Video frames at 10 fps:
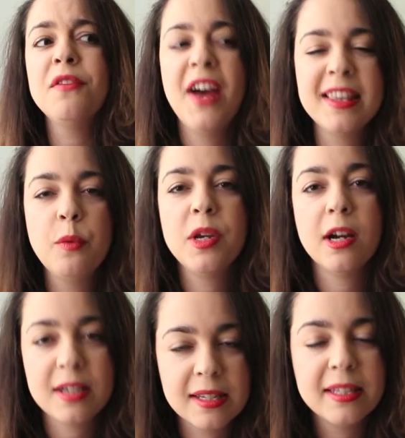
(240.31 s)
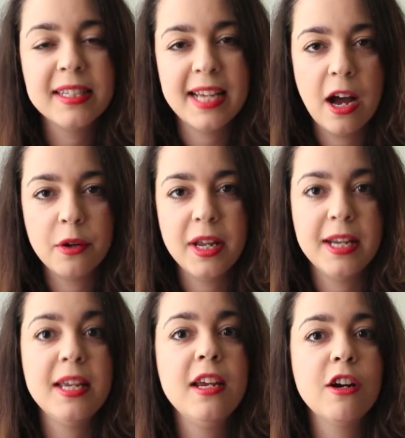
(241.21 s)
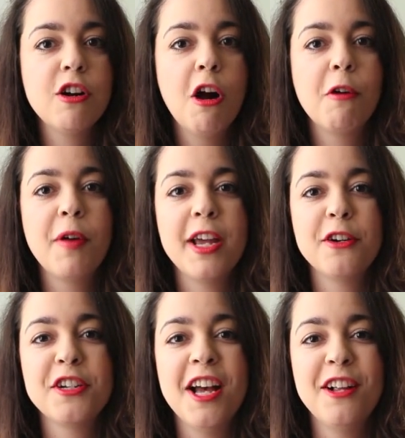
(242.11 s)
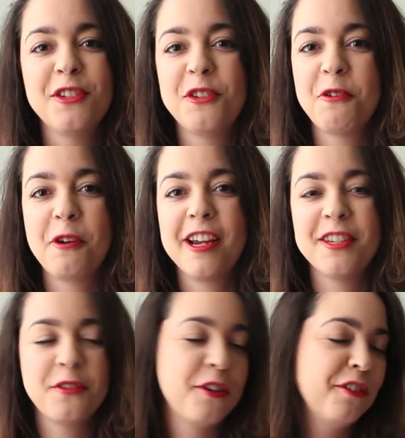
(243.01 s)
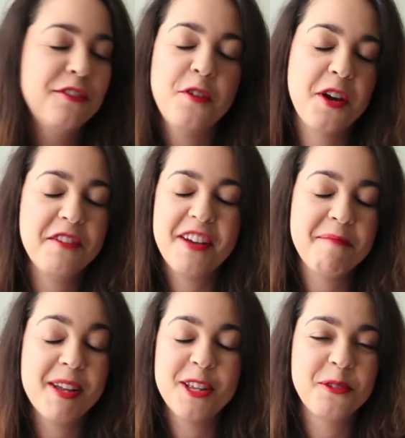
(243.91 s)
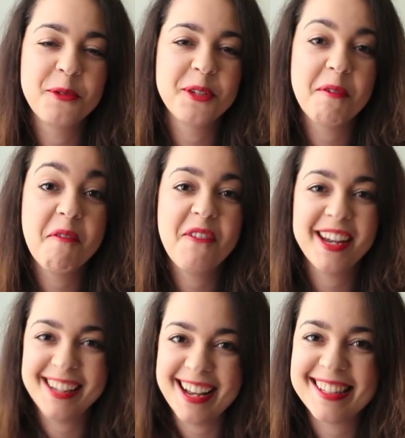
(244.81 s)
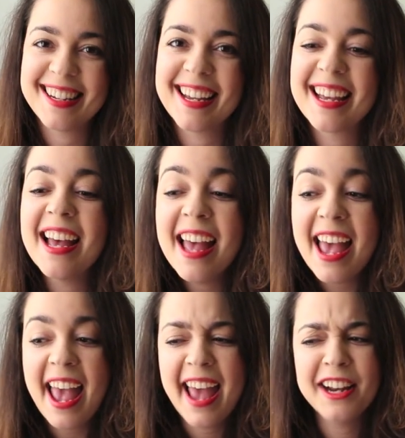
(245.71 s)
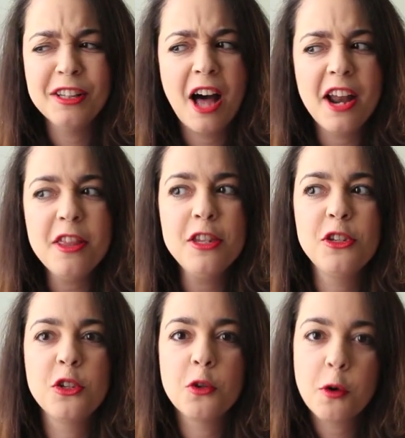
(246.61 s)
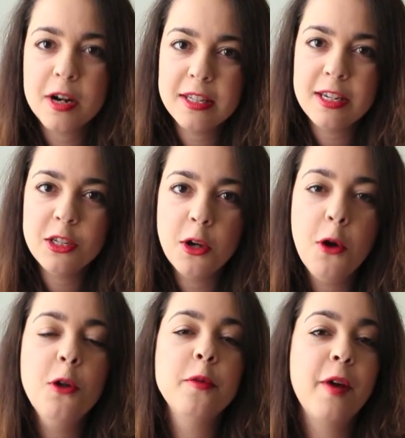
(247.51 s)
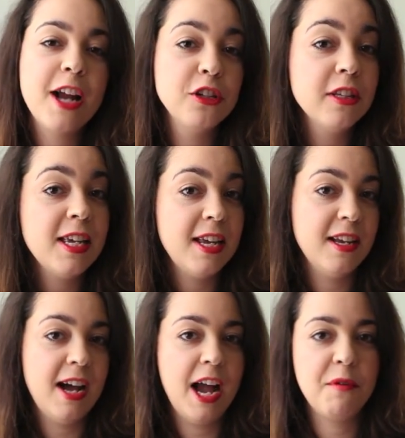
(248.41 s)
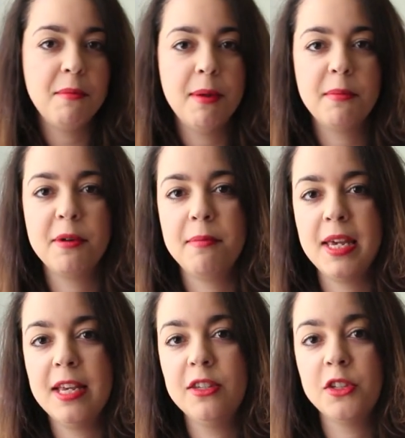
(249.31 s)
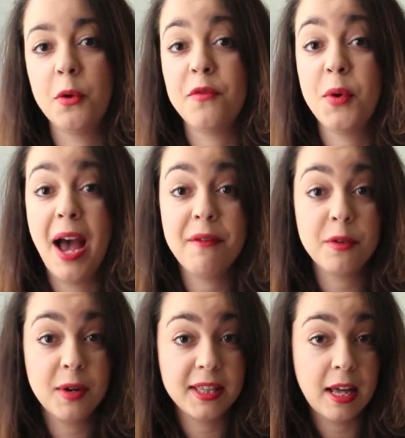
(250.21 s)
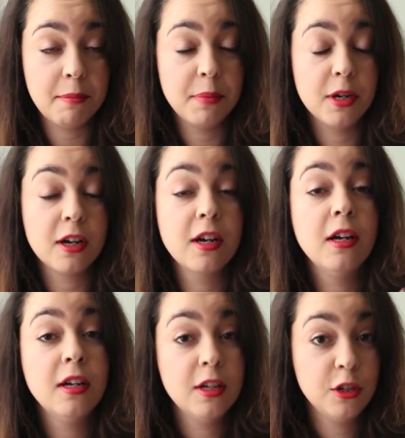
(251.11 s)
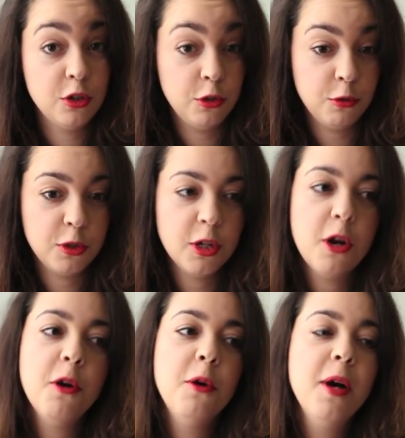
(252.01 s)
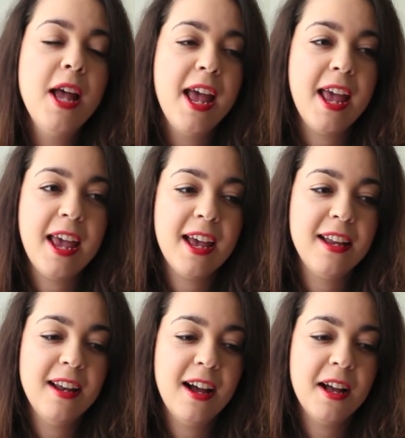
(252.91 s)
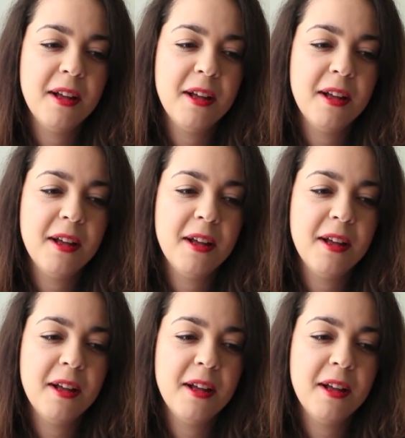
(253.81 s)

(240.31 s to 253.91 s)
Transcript: the fact that we got to sit down and hear Carl Reiner tell stories for 45 minutes was fantastic. And a lot of the stories he told were actually in I Remember Me, so if you haven't read that book, do so. And